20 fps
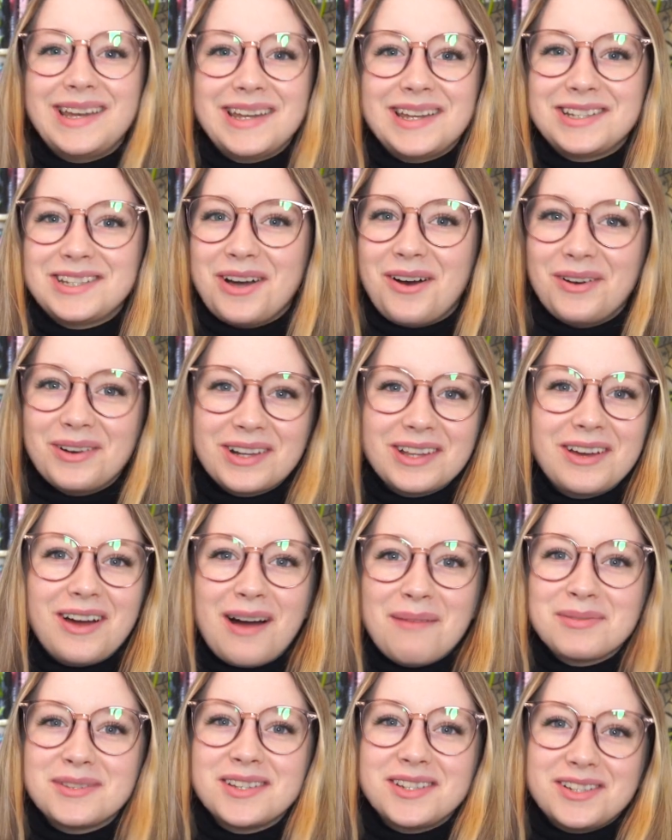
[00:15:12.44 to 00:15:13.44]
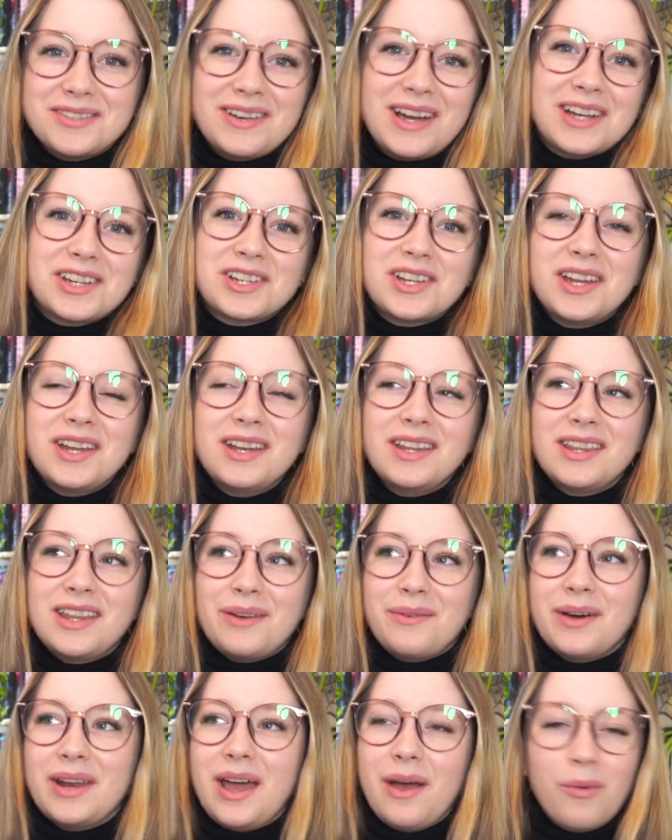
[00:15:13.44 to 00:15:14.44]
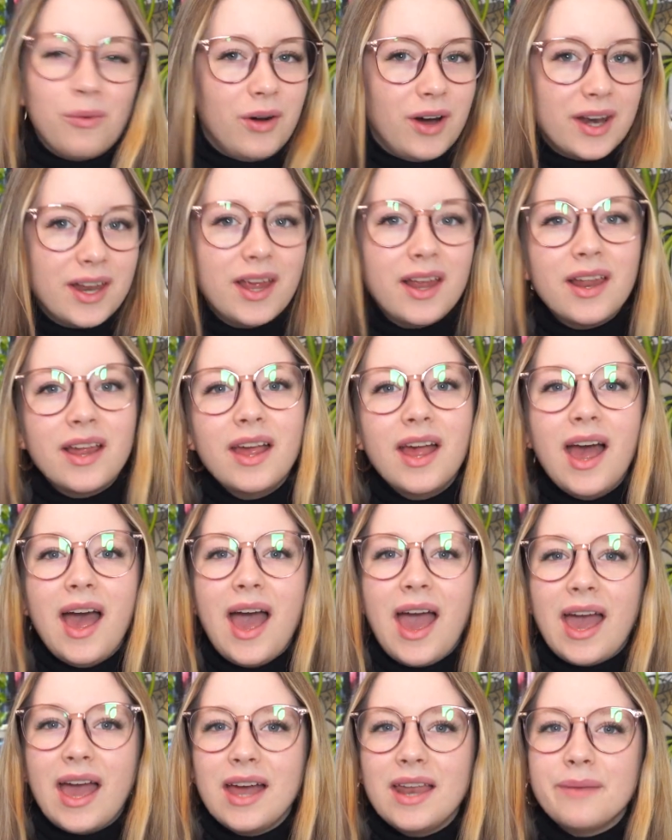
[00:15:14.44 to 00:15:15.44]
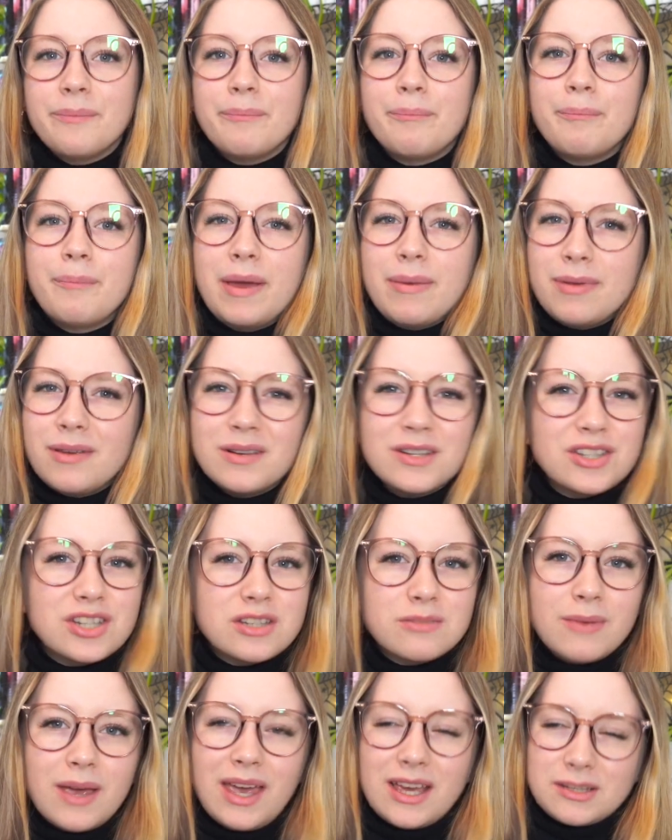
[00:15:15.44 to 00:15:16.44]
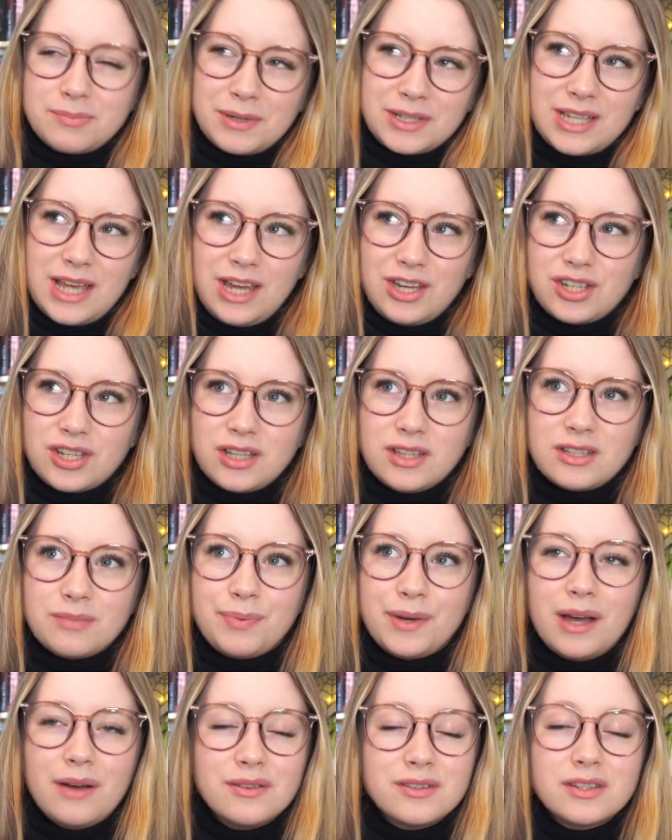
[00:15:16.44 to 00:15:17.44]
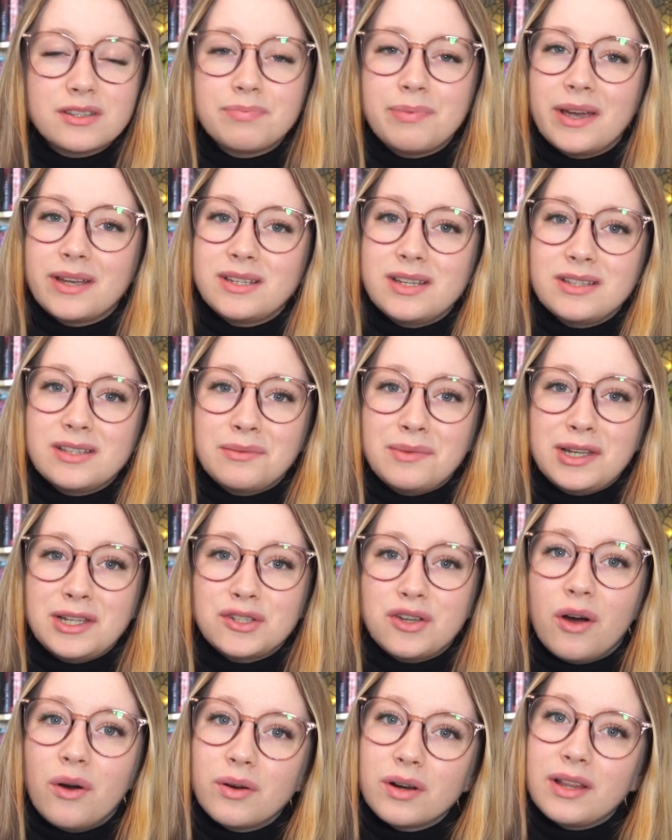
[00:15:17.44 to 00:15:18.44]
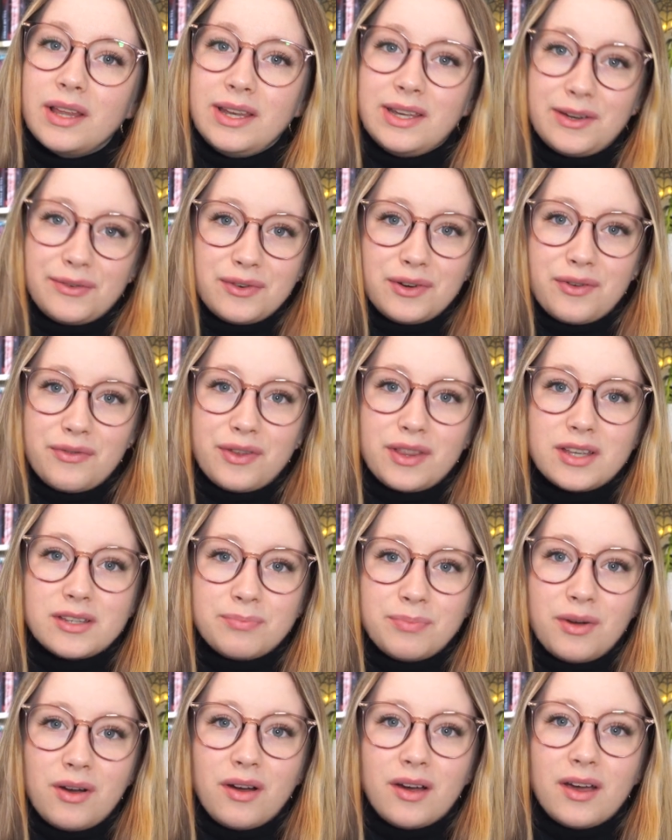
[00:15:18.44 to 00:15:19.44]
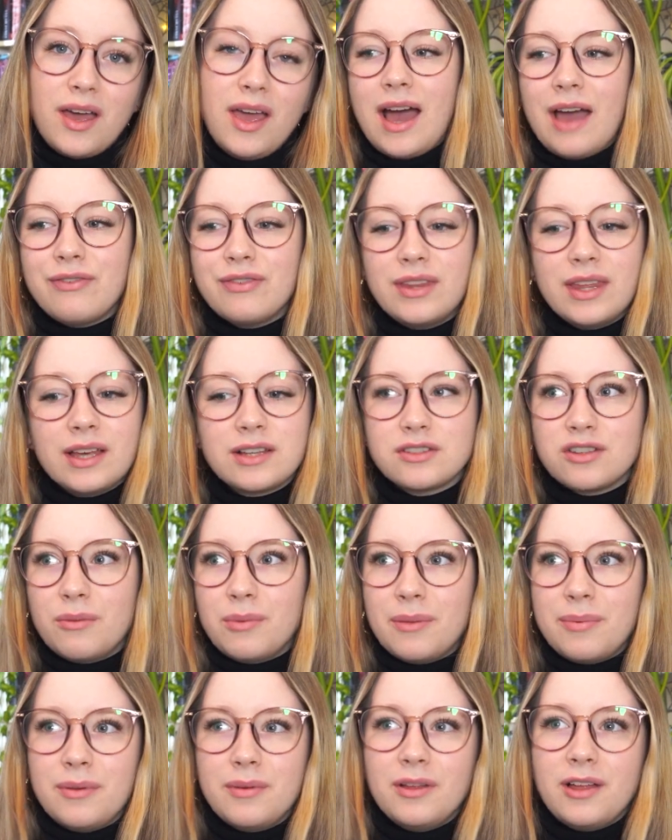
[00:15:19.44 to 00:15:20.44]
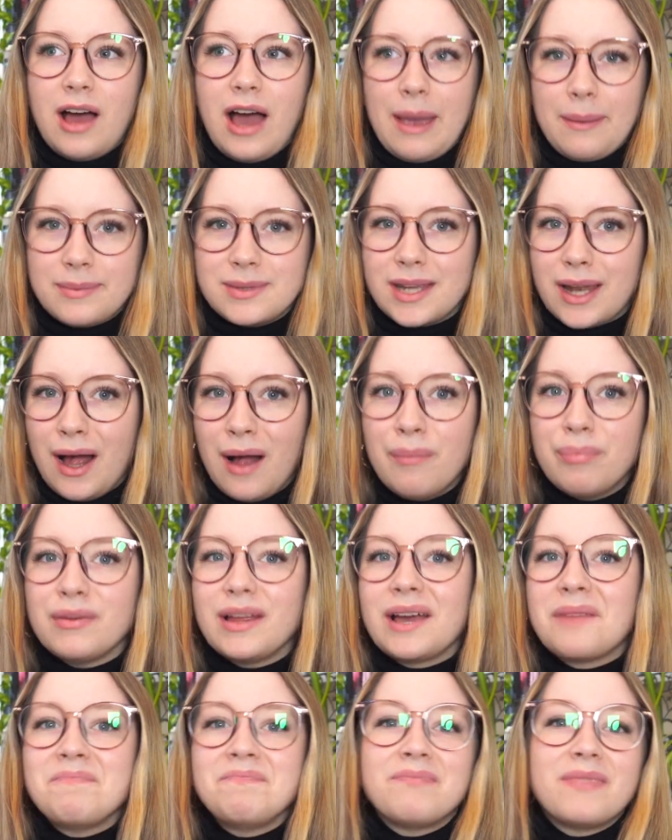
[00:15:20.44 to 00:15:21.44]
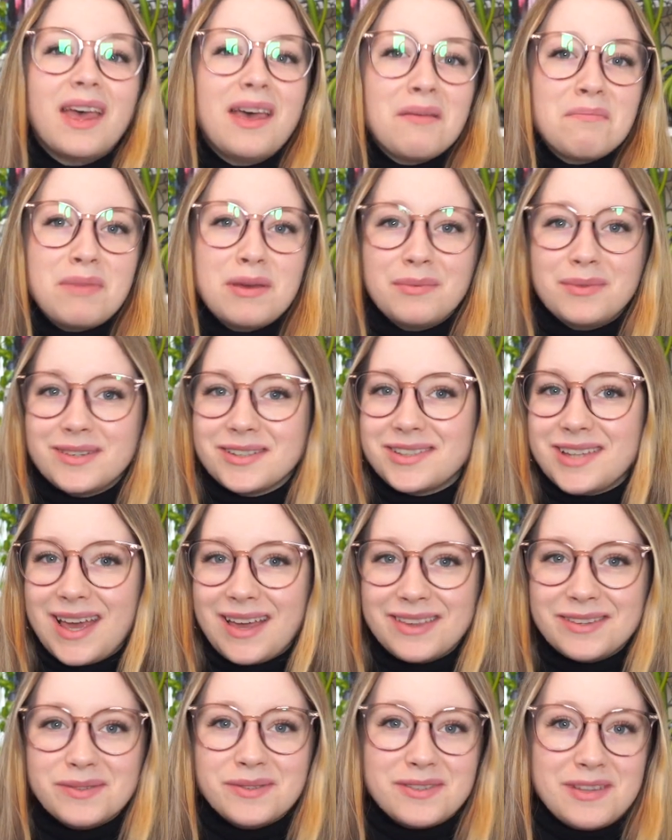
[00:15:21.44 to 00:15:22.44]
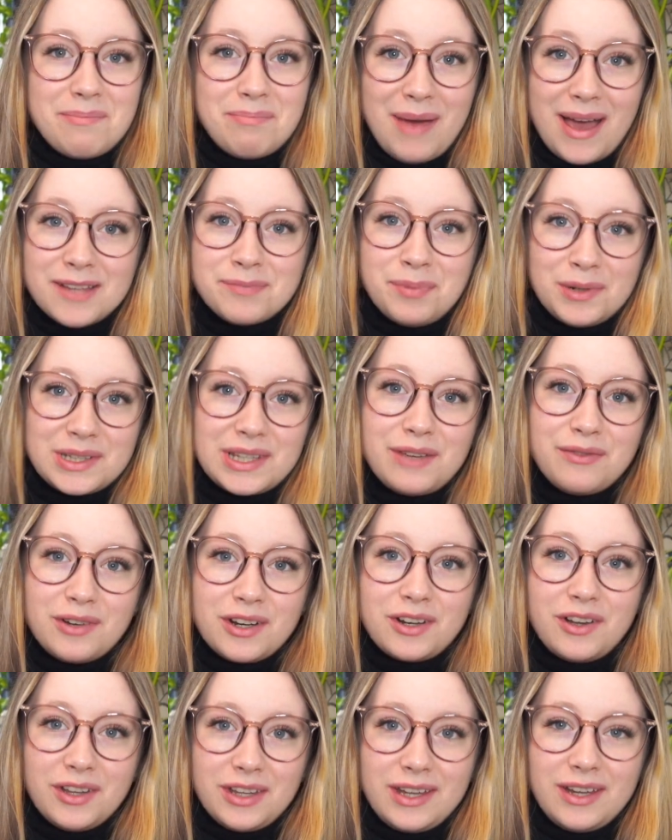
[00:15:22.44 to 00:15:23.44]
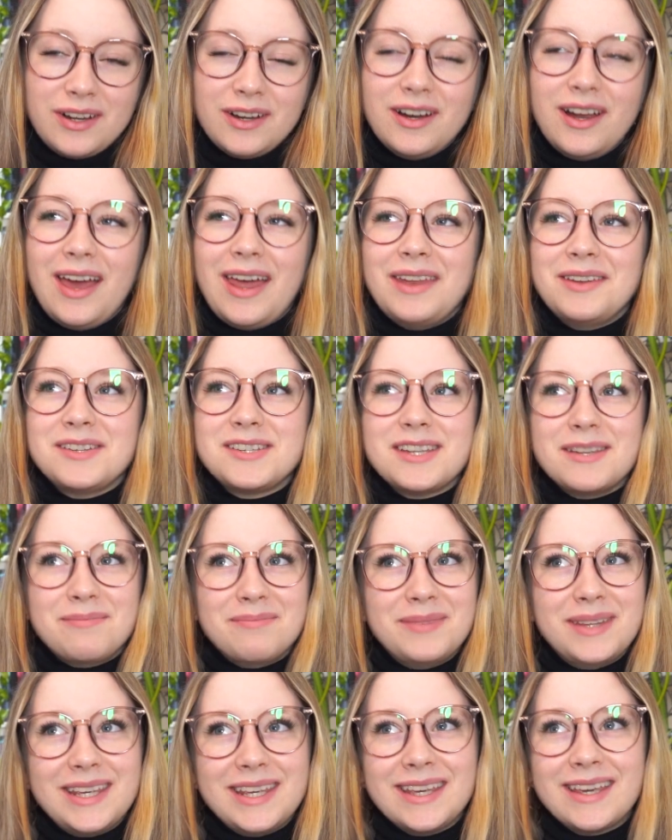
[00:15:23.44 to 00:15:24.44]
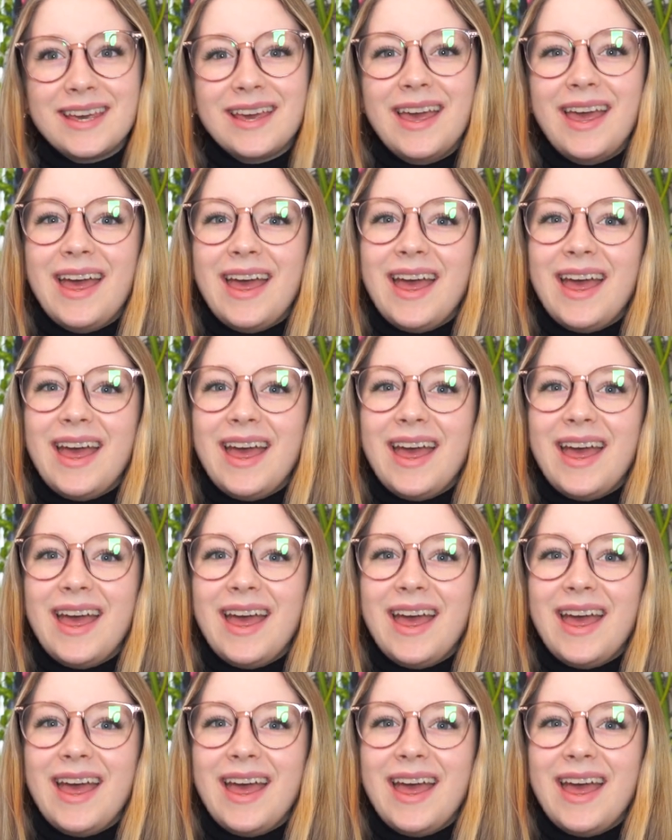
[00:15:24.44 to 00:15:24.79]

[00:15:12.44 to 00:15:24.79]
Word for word: went in a totally opposite direction than what I wanted. And maybe it was just my expectations, but I was expecting something totally different for this book. I feel like so many people hyped it up. Like people are saying this was the best book they've read all year. And to me,